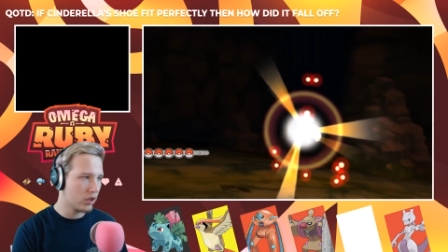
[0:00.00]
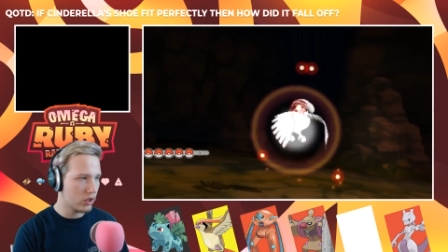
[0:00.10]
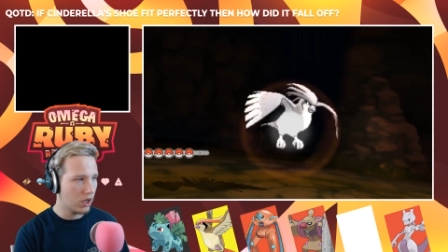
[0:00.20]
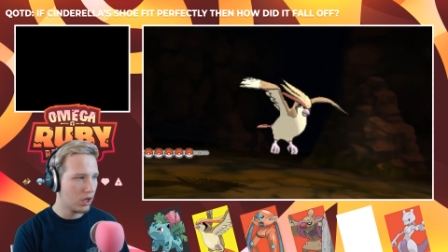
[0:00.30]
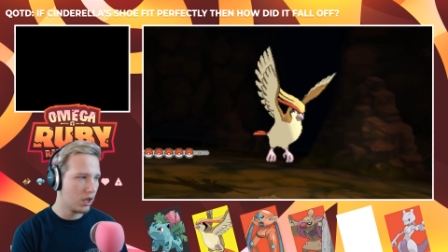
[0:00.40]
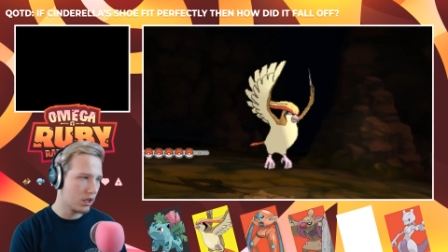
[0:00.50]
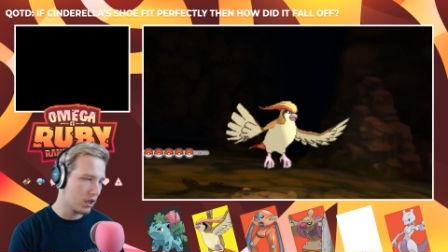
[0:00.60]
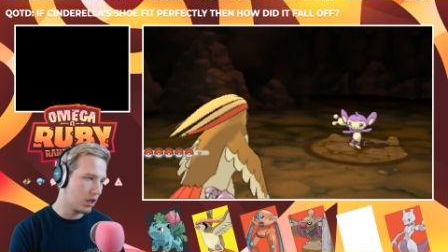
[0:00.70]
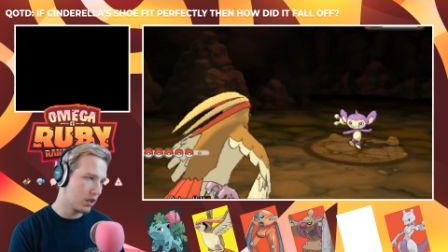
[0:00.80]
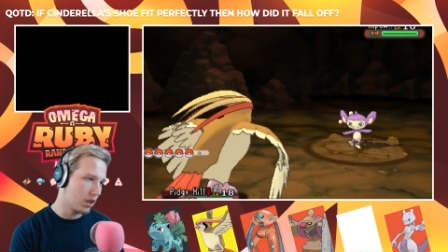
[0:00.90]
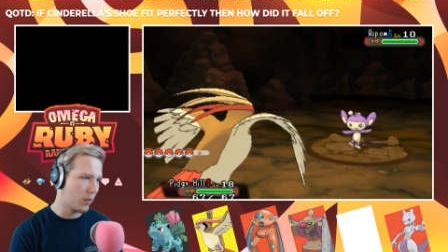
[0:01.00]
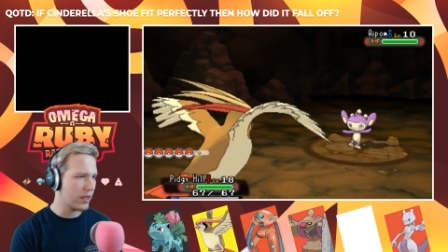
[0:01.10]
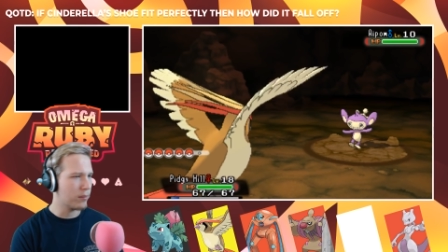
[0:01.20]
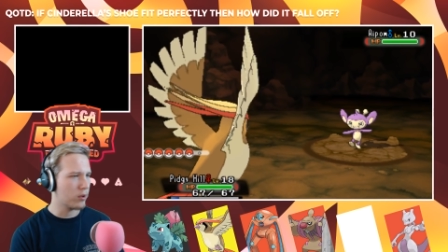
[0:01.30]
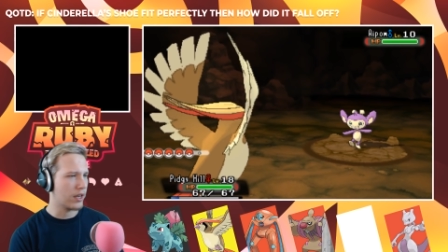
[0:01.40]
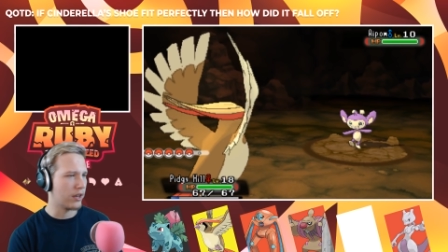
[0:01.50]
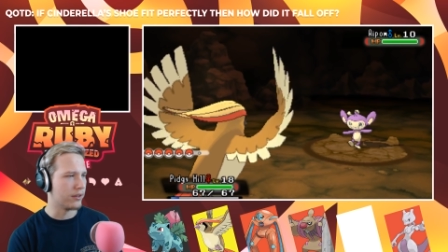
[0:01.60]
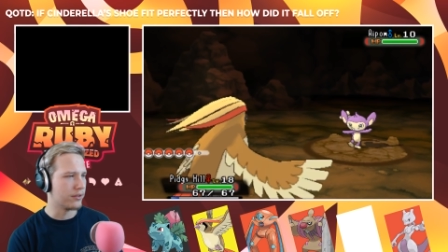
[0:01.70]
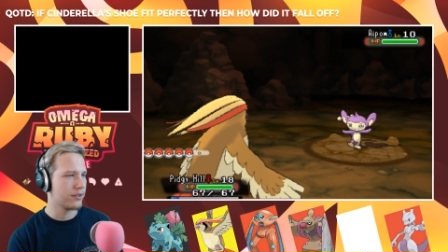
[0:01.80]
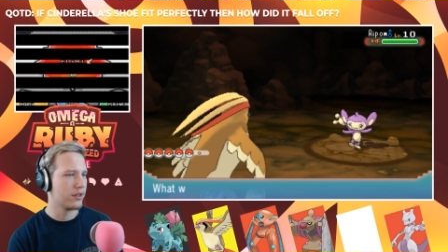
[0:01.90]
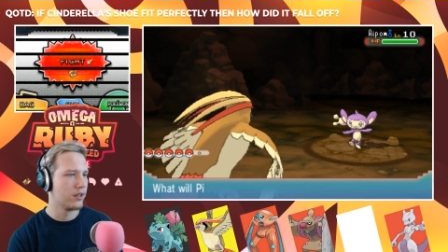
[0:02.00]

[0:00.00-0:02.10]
yeah, yeah. Oh, we get more encounters.